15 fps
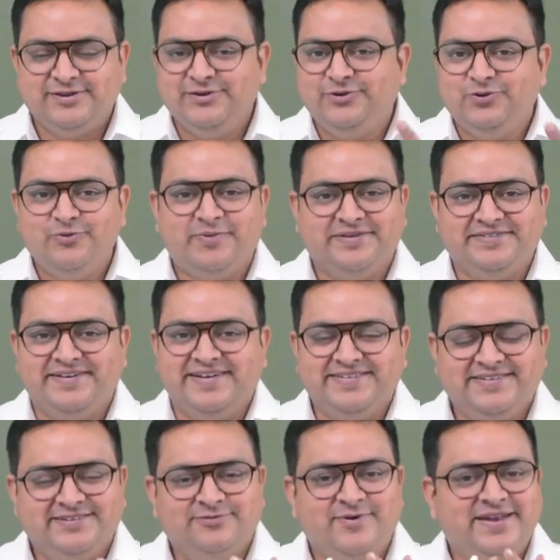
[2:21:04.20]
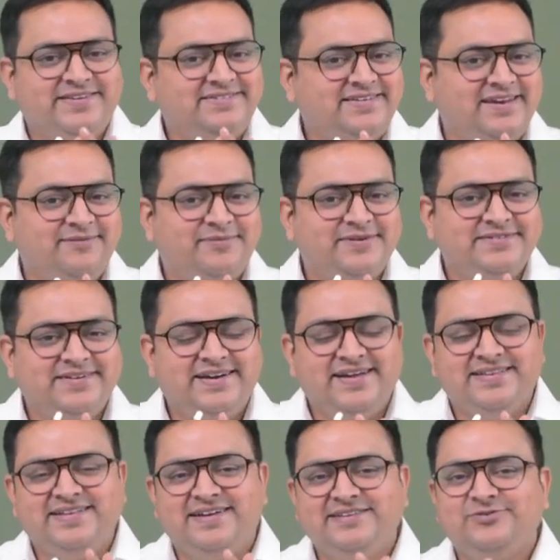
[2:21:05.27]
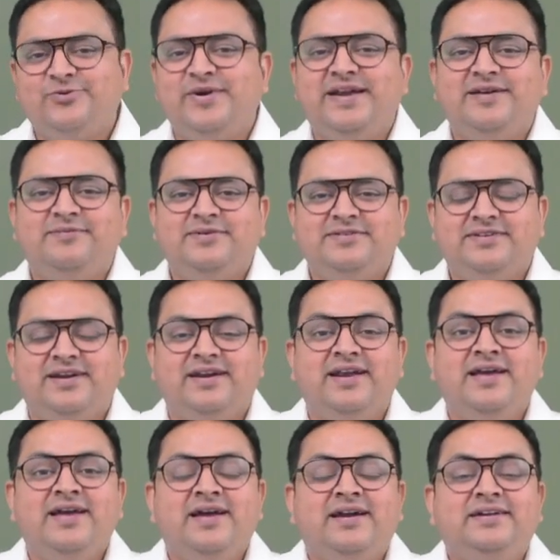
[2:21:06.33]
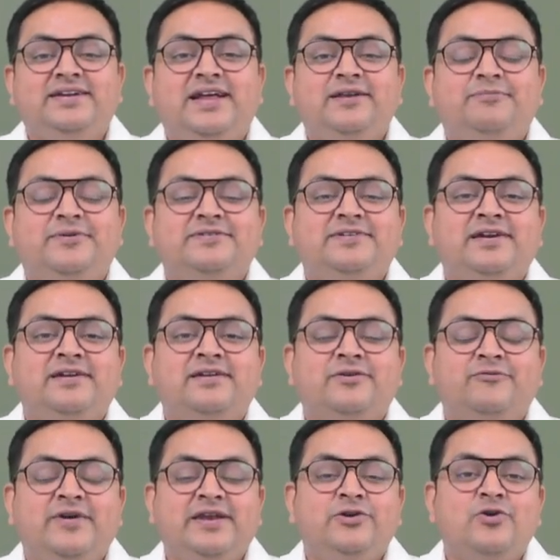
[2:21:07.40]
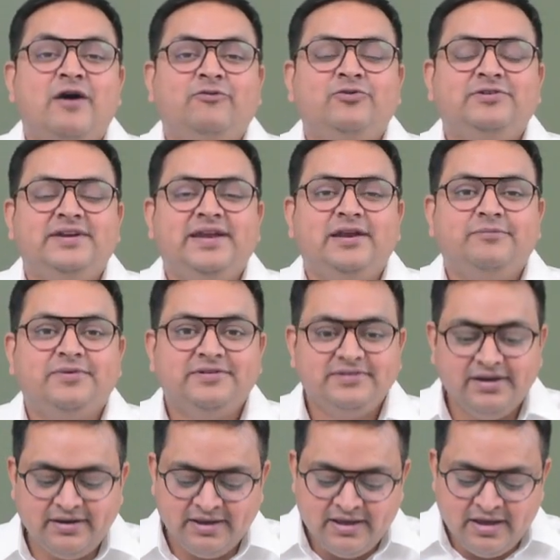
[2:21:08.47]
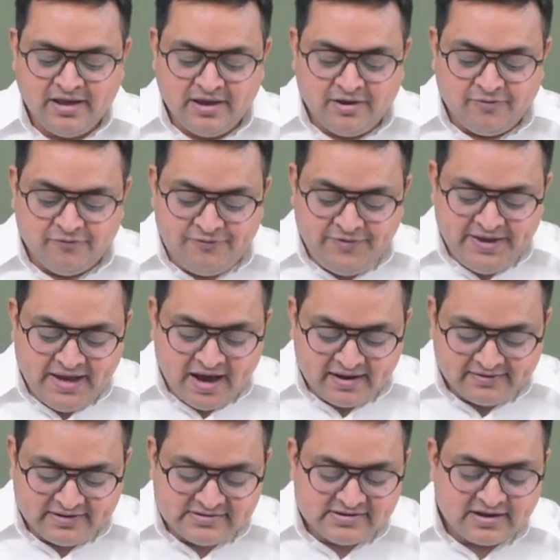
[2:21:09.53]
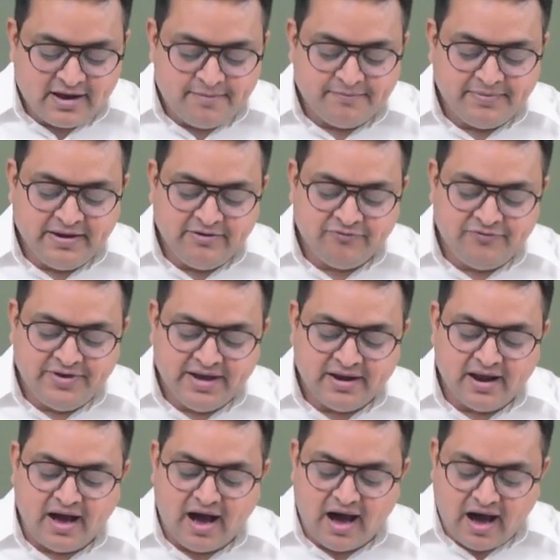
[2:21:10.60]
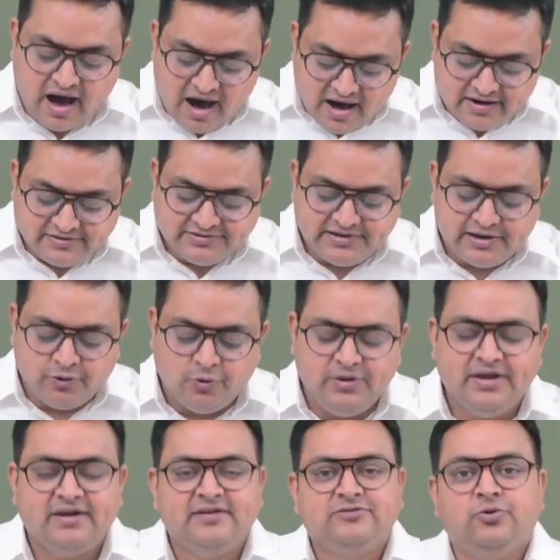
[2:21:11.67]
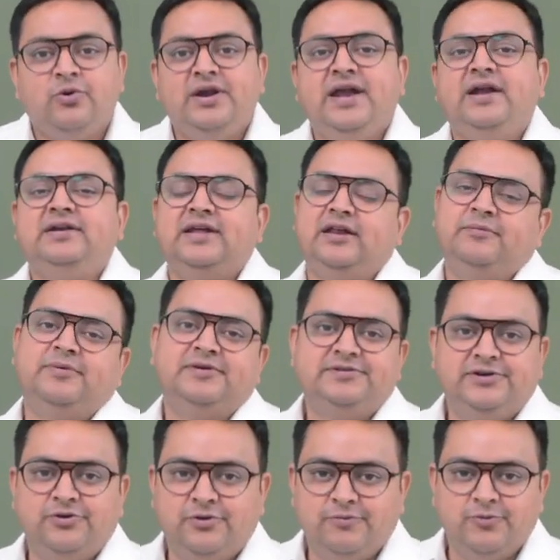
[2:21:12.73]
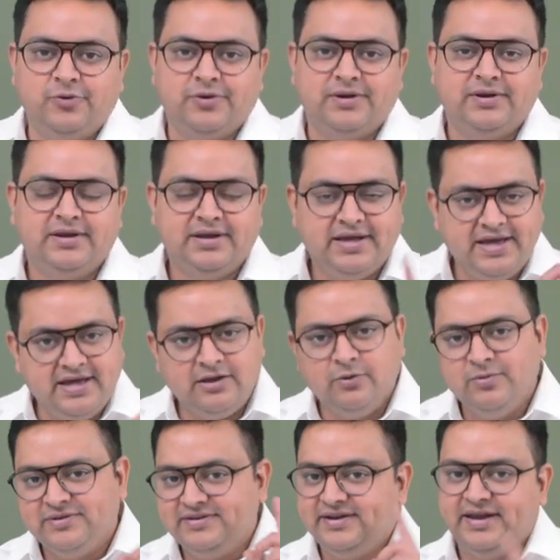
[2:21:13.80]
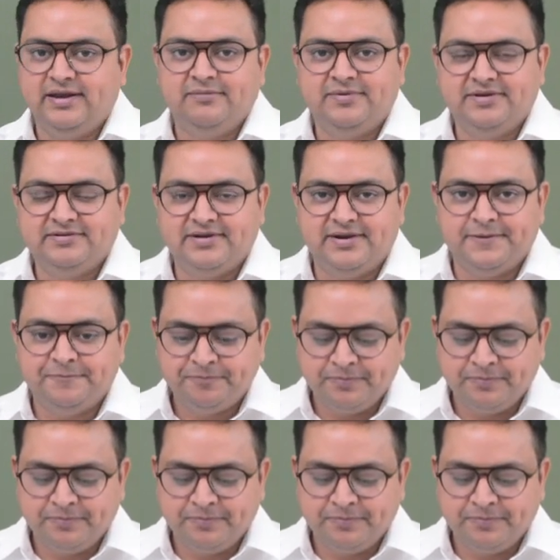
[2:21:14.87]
with you two percentages. One is 10%, other is 20%. 10%, when you have to see 10%, we are such a company where our shareholder is holding 10% or more. Here you will see 10%.